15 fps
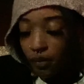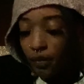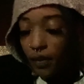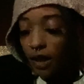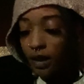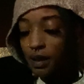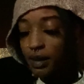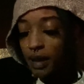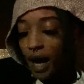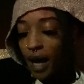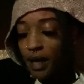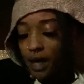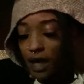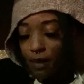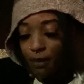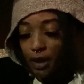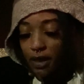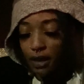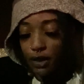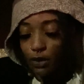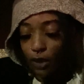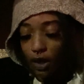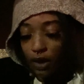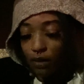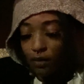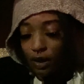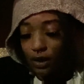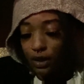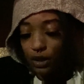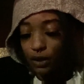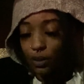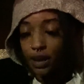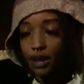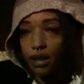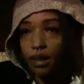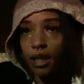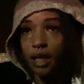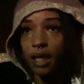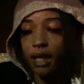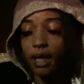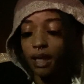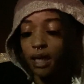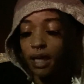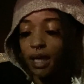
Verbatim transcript: And this guy came in, he's walking around, he's doing his thing.